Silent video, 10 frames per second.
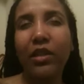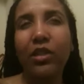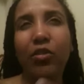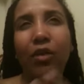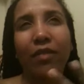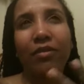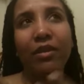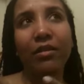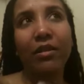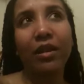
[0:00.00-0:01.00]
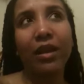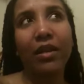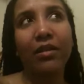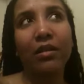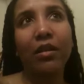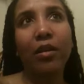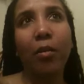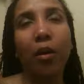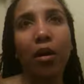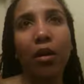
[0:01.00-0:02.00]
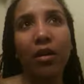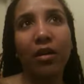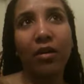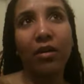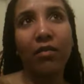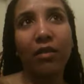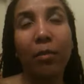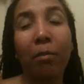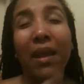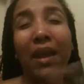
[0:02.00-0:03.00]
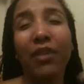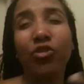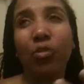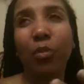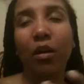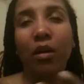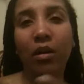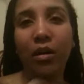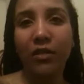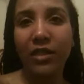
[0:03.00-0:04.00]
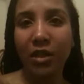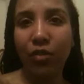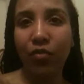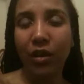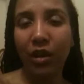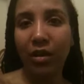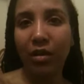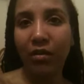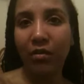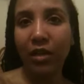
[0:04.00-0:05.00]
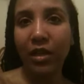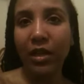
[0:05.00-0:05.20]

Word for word: So I think that part of a major part of self love